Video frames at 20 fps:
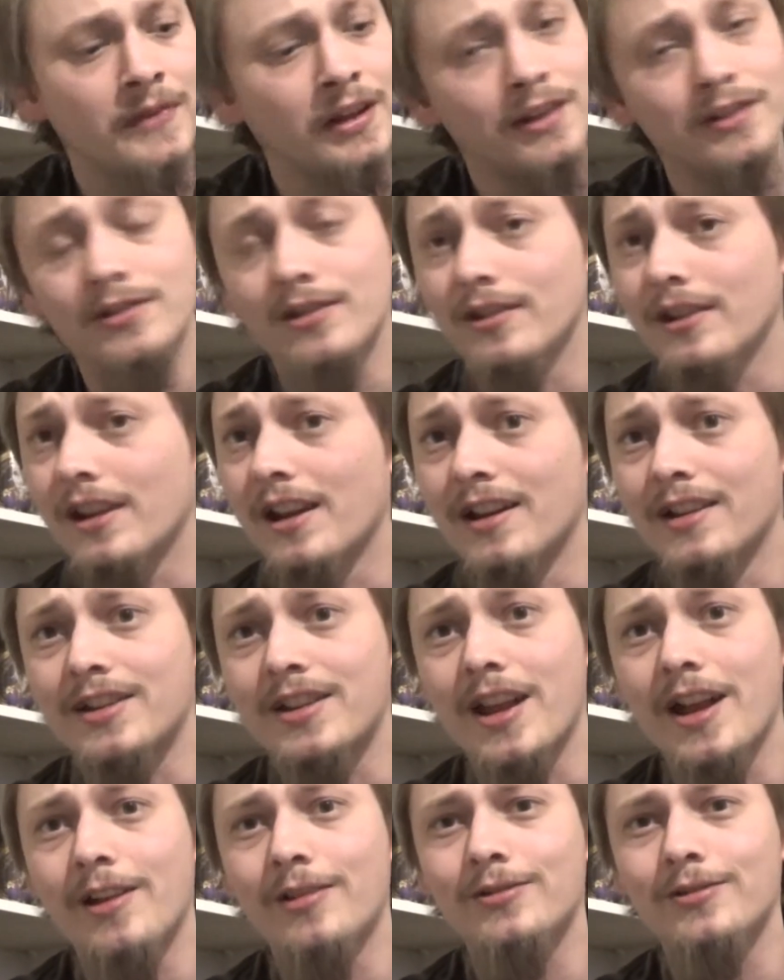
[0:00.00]
So yeah,
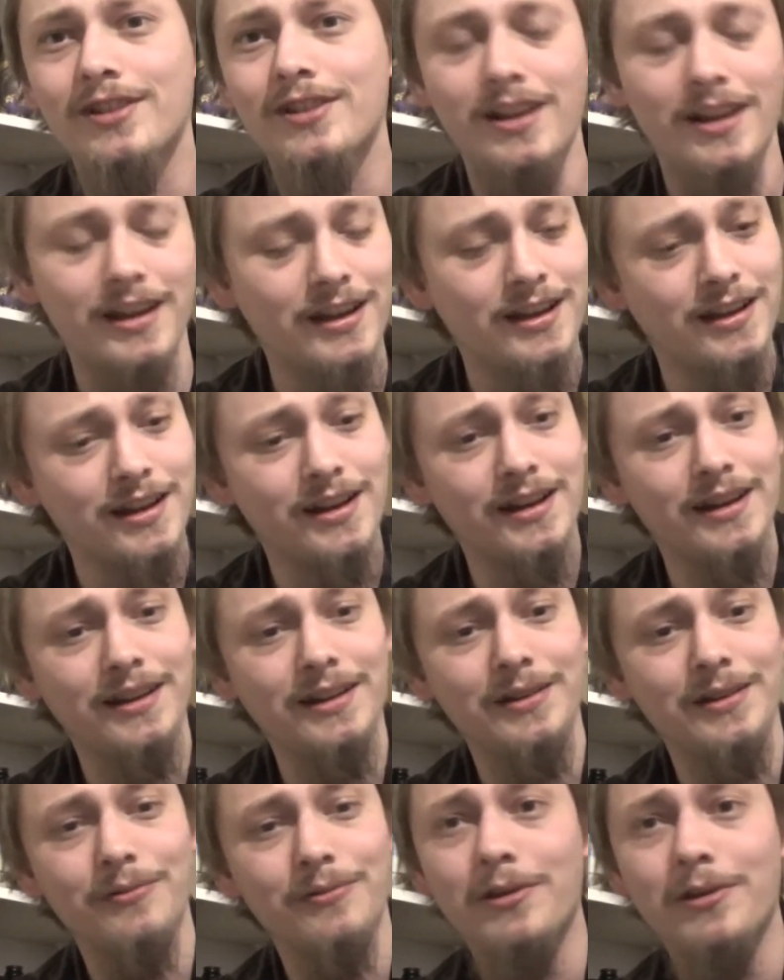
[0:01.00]
sounds like
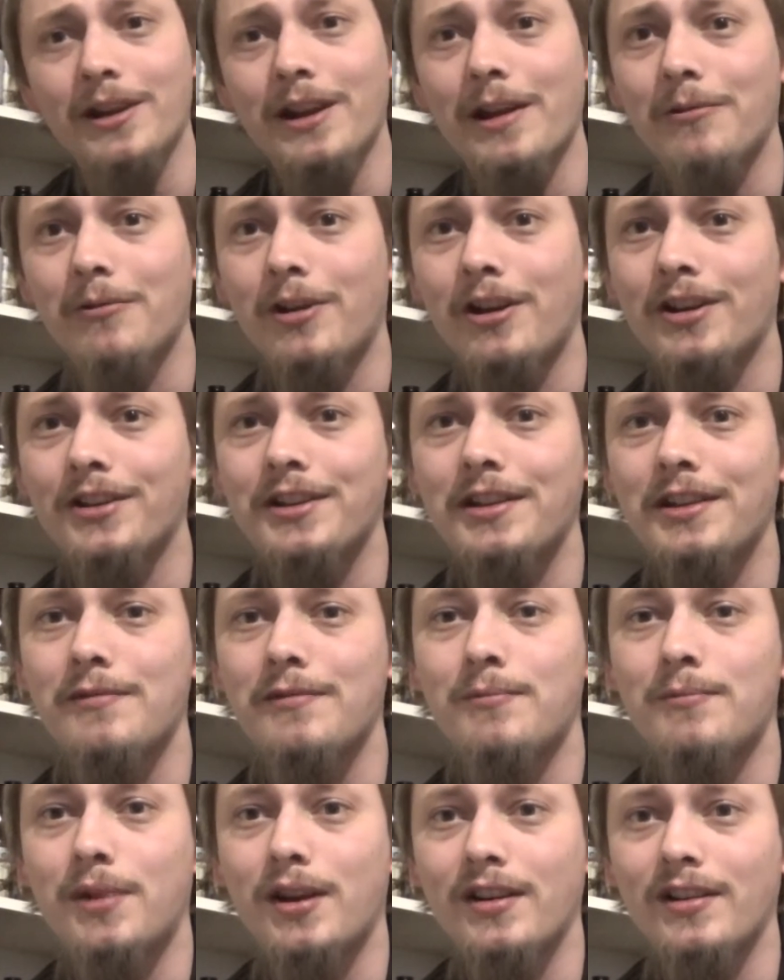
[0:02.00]
what I want in a
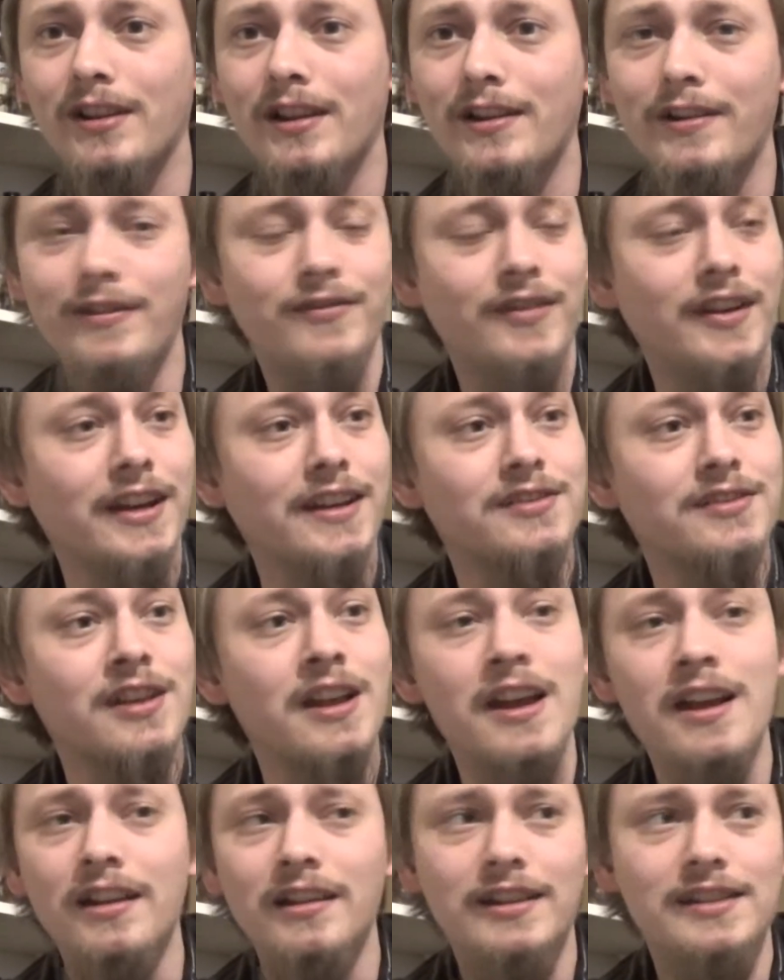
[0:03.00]
Berliner Weisse.
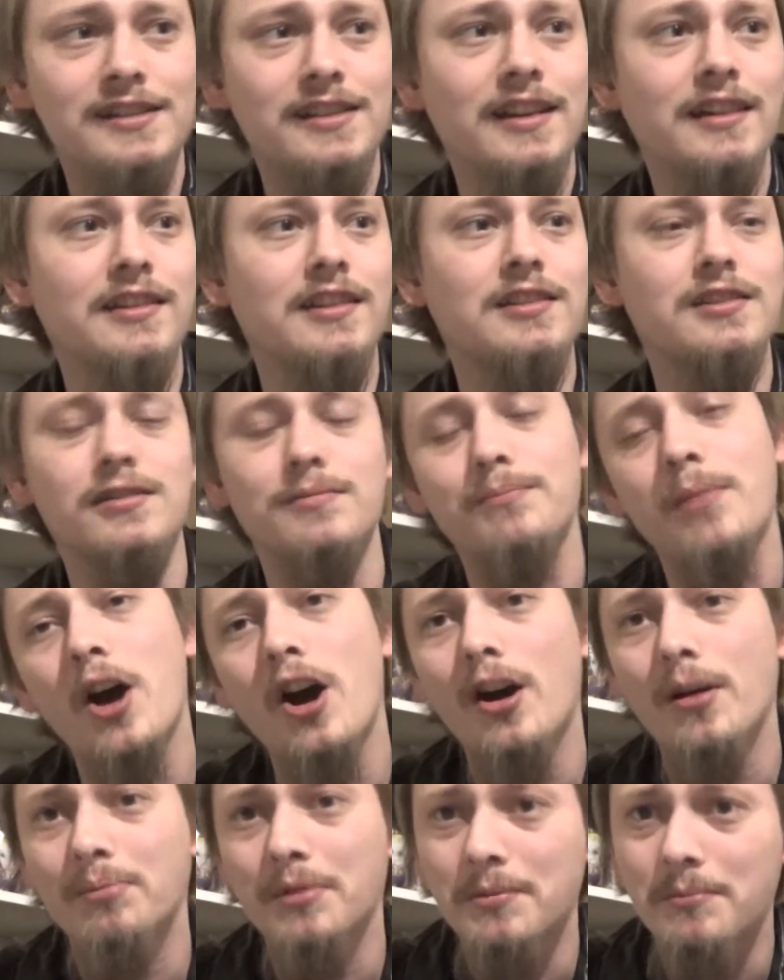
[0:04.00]
Let's get this
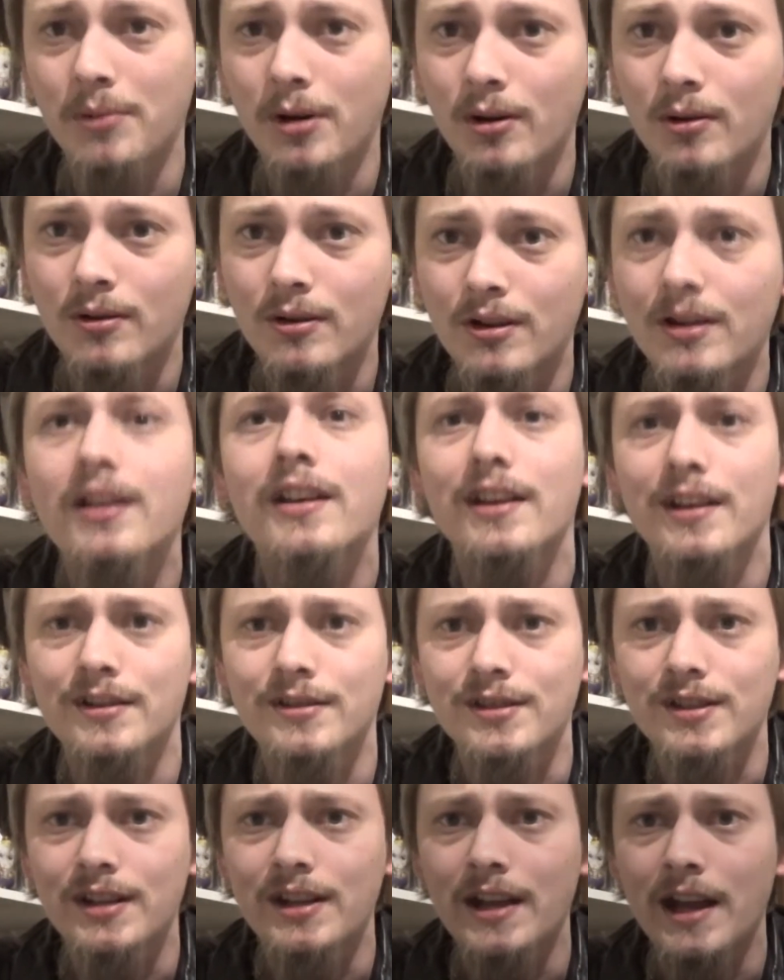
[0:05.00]
popped, poured, and
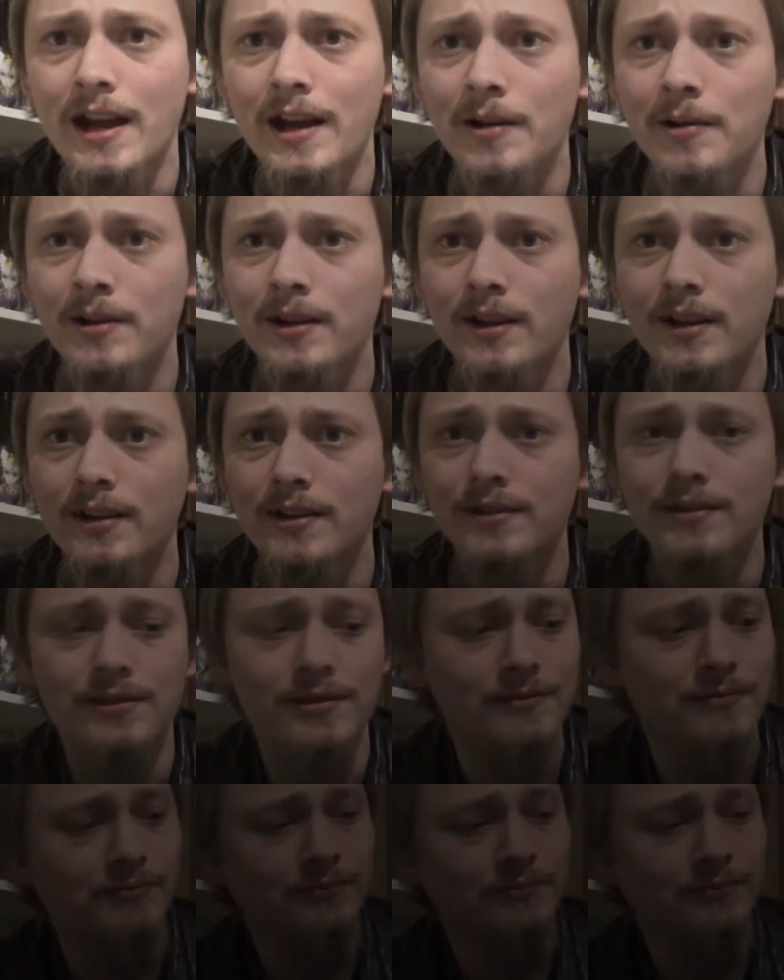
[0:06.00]
see how it is.